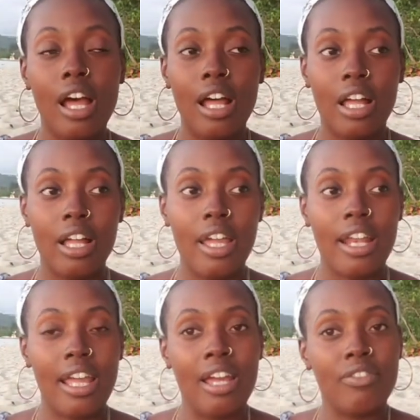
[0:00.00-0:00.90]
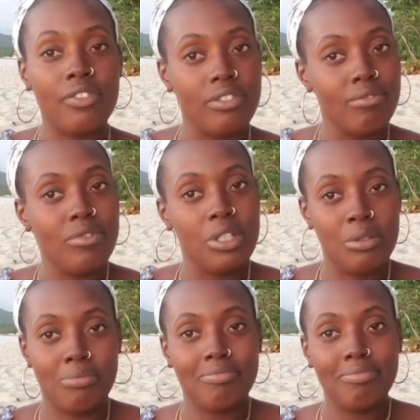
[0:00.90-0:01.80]
and I have, you
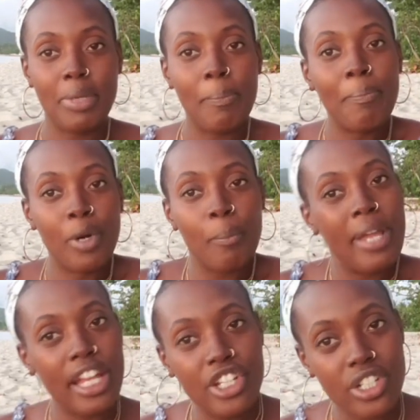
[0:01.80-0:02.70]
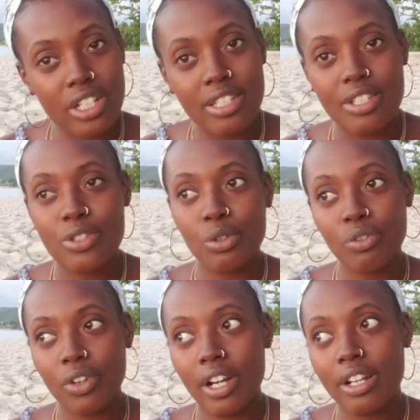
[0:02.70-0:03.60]
know, be more patient and so
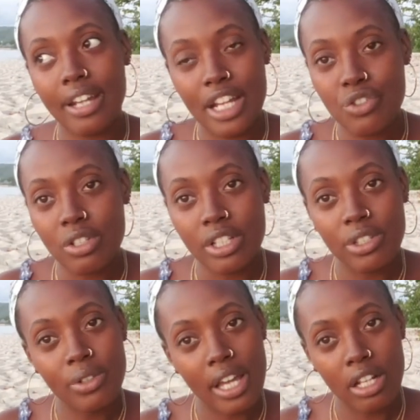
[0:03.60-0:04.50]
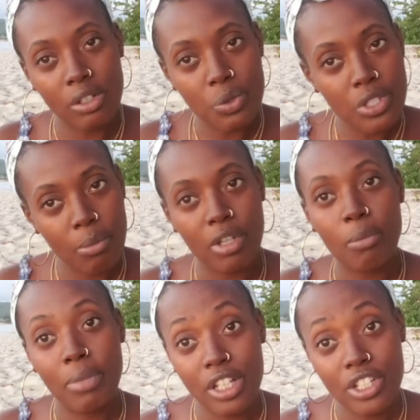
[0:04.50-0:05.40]
forth. Naturally, you kind of lose some of
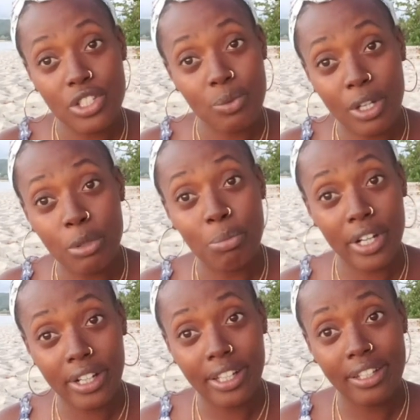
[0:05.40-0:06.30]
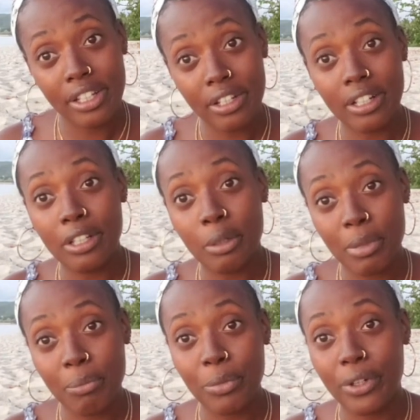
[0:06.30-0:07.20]
your patience while you're pregnant and you're a little
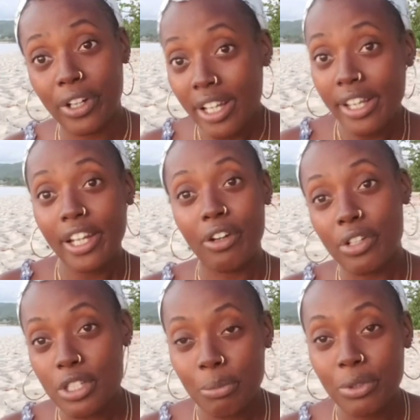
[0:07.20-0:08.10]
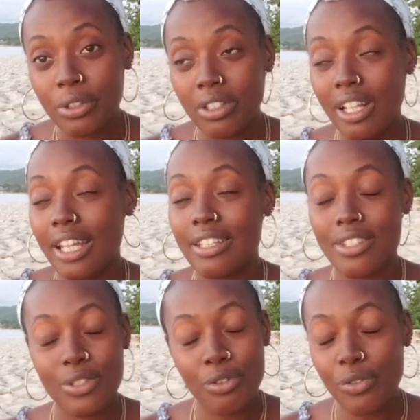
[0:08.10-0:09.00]
bit more irritable
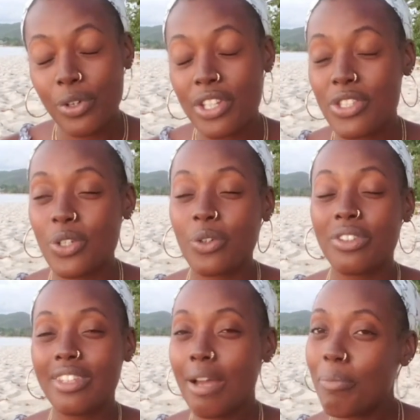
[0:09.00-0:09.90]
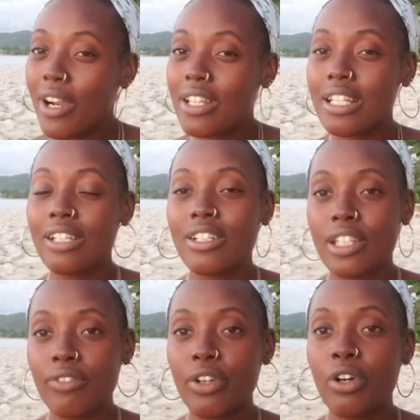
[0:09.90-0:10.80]
and so forth. So that part is a little
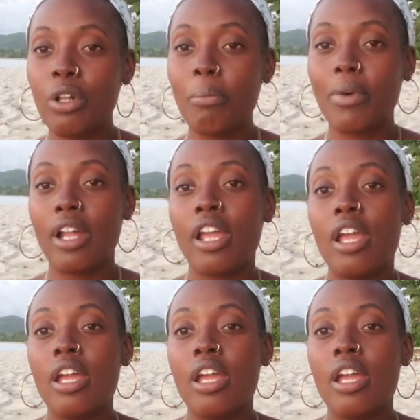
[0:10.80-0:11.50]
difficult, but